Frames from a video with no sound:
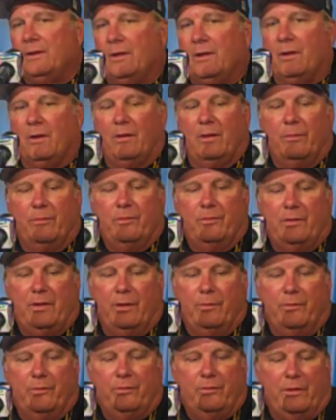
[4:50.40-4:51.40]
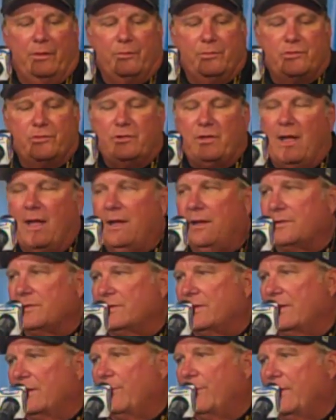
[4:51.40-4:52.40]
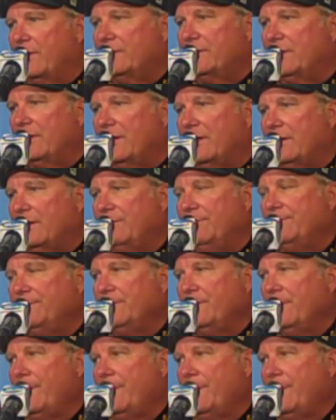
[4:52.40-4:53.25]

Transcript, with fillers: you know it was it was it was challenging but um,